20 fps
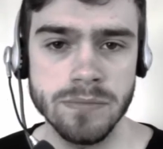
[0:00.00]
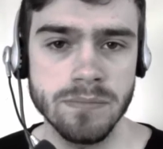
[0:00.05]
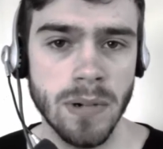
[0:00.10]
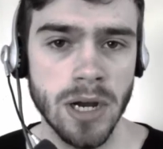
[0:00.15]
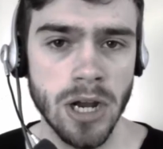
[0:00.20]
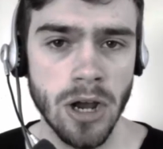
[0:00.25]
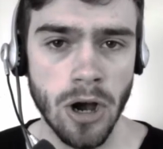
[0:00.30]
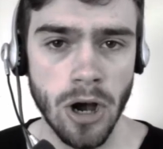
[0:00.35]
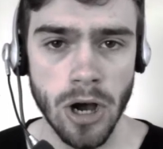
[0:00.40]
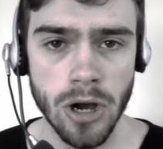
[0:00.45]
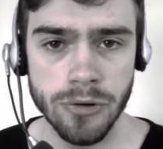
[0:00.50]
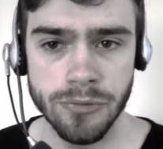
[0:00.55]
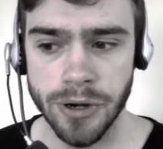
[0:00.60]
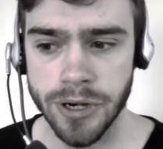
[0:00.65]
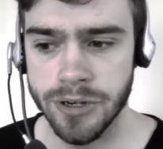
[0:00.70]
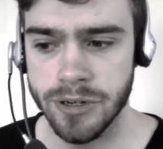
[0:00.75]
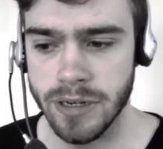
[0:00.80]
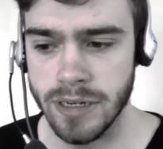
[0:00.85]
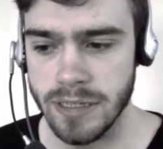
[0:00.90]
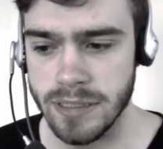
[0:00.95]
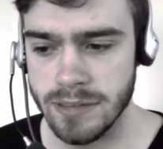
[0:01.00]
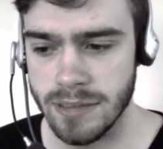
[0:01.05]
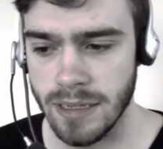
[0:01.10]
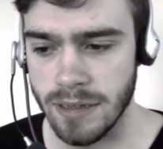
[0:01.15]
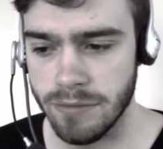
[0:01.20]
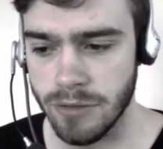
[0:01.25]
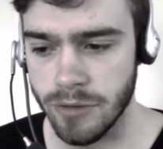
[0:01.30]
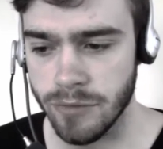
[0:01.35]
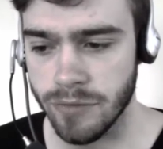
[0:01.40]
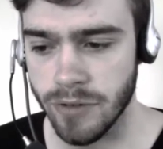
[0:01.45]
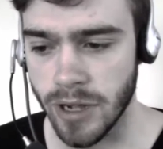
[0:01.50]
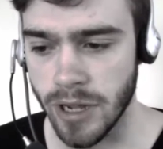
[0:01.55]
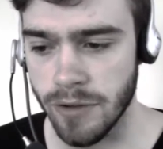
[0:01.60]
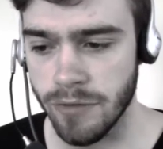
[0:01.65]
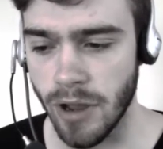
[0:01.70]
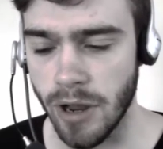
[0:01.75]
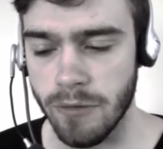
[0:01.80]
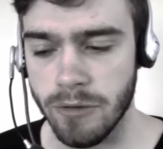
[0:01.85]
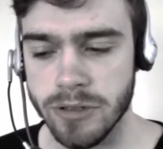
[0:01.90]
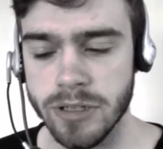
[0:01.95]
My Hog Rider is level
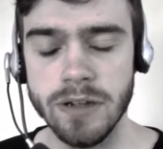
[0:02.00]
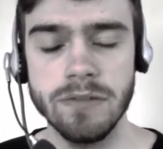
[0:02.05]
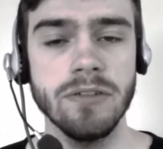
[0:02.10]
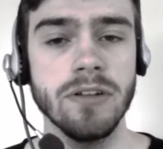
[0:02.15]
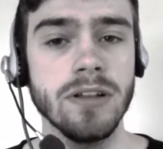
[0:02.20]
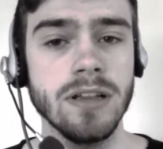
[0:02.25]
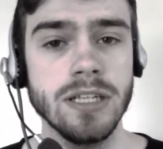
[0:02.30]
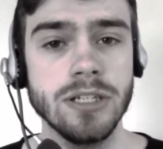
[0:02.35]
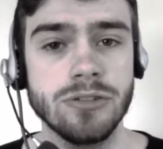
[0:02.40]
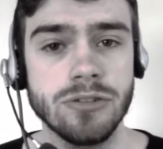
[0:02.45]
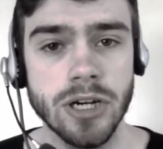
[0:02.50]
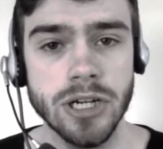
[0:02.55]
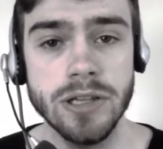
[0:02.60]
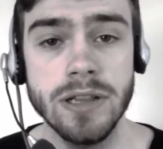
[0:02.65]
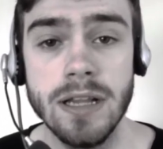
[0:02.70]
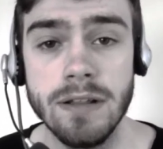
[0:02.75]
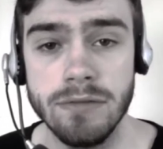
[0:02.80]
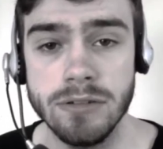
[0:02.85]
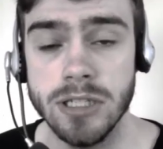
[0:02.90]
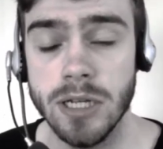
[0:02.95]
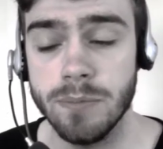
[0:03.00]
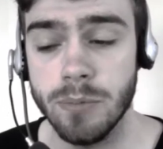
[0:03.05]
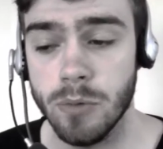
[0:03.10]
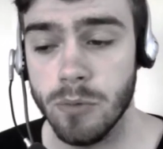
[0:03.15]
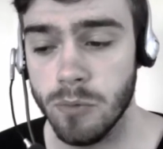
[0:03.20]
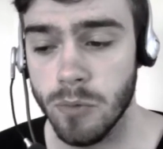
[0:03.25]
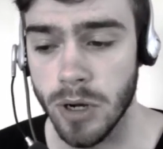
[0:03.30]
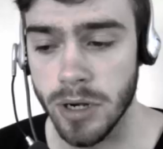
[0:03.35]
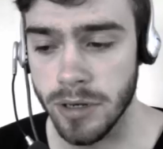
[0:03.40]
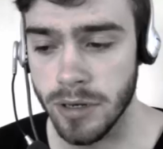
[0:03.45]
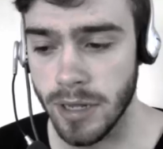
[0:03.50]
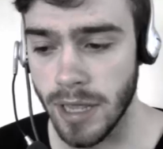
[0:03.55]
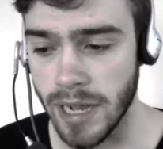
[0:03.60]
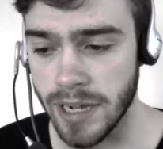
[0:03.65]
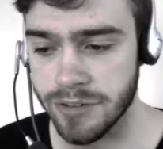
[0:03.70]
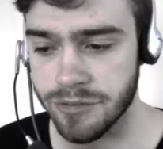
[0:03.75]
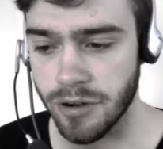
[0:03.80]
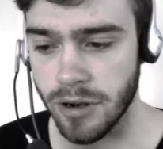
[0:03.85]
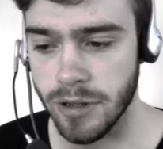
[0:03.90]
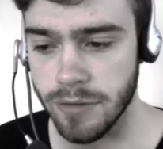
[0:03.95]
5. I will definitely try to level up one
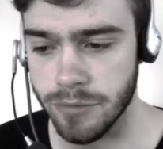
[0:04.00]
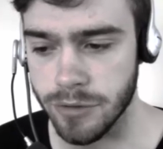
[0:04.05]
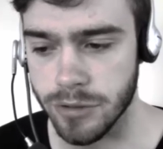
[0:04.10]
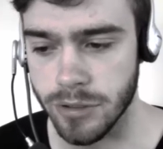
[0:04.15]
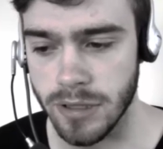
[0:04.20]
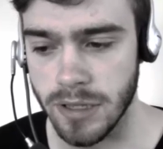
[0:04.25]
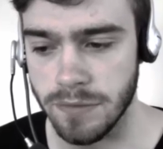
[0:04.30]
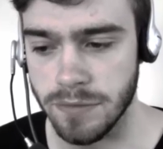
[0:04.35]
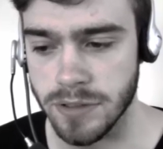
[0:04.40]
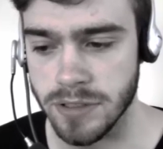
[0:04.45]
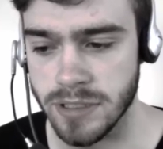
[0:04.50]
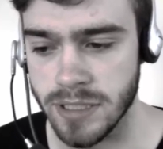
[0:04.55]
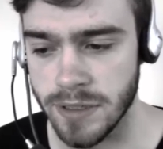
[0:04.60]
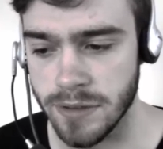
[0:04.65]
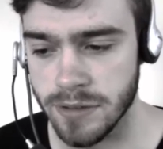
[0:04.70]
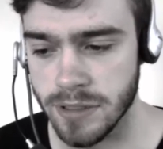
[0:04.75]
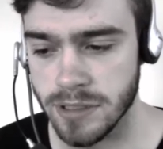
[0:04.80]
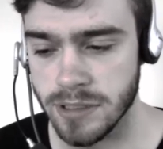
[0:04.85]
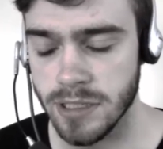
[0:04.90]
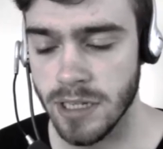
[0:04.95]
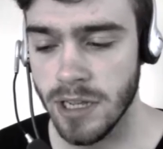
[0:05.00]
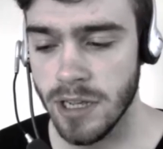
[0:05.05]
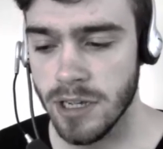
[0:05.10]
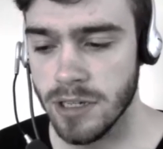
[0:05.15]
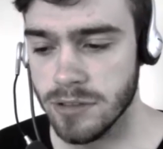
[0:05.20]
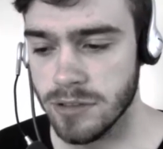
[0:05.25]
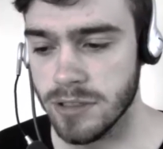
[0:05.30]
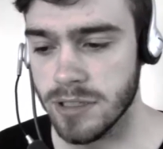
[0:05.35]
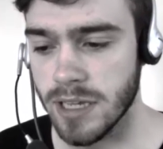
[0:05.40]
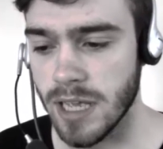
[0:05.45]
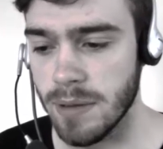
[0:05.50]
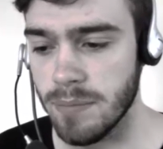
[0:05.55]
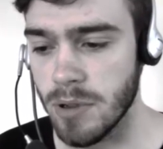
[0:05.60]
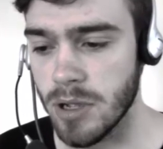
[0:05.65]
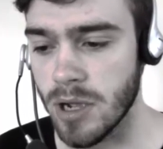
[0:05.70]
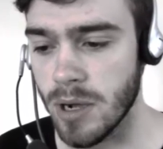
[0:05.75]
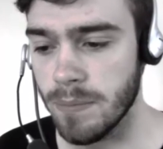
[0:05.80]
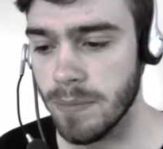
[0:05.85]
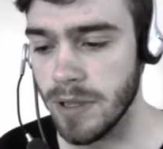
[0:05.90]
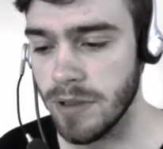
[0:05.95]
extra level to level 6, so it can
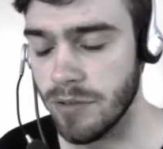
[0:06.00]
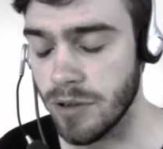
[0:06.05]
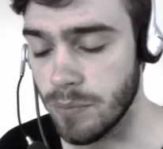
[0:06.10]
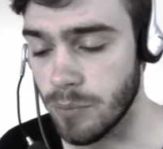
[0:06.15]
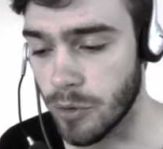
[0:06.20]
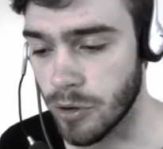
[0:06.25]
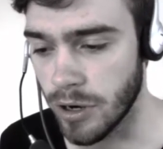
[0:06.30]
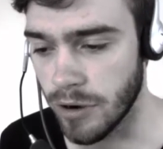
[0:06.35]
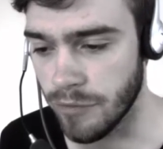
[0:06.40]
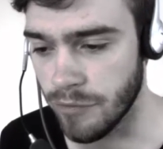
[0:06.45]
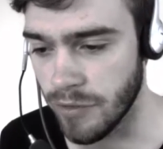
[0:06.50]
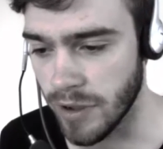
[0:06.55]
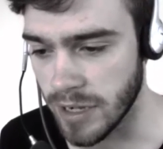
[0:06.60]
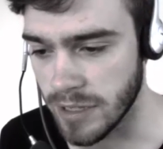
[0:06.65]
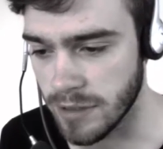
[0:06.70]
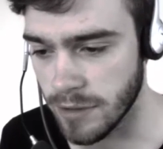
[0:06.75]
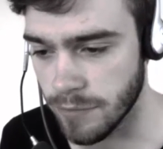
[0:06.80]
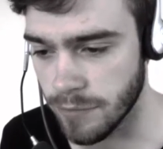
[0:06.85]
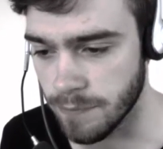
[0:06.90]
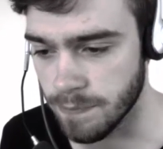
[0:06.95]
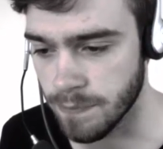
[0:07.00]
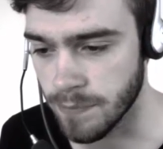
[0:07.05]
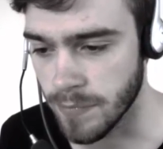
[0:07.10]
become even more effective.